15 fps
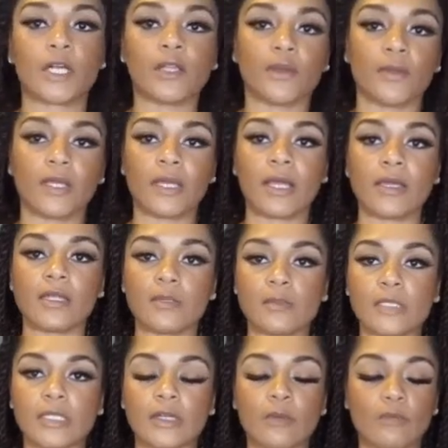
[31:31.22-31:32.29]
clothing
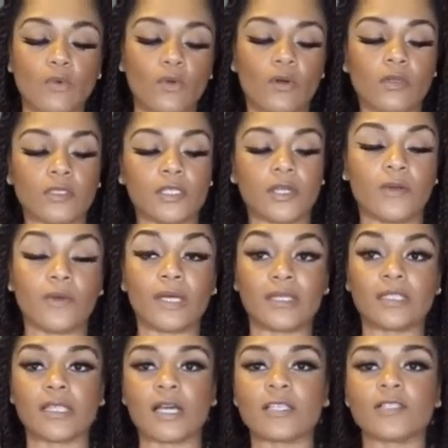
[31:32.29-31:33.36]
items, they're more so
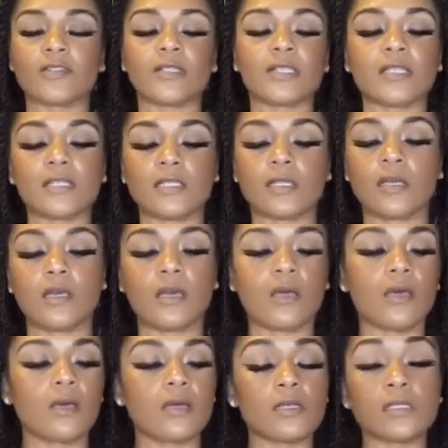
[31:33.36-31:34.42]
accessories.
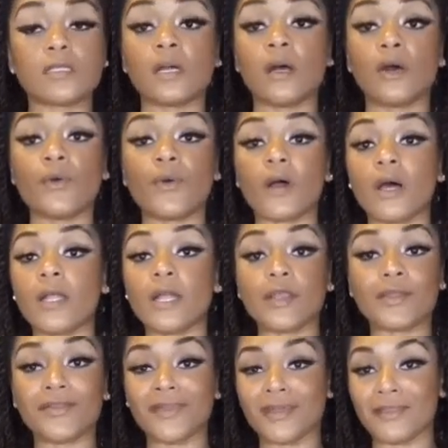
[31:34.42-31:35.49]
So,
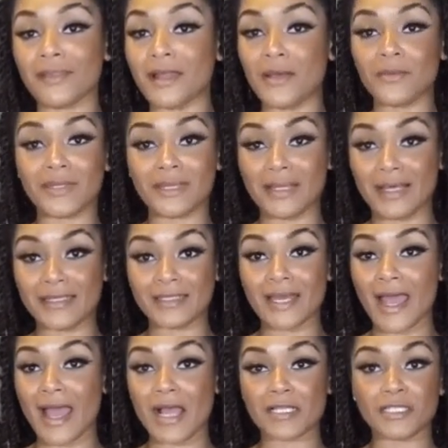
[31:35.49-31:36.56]
another thing that I would like to
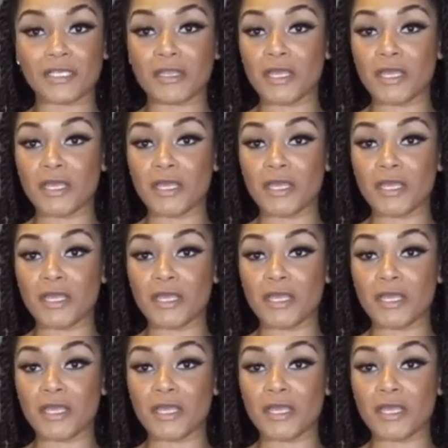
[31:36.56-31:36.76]
add to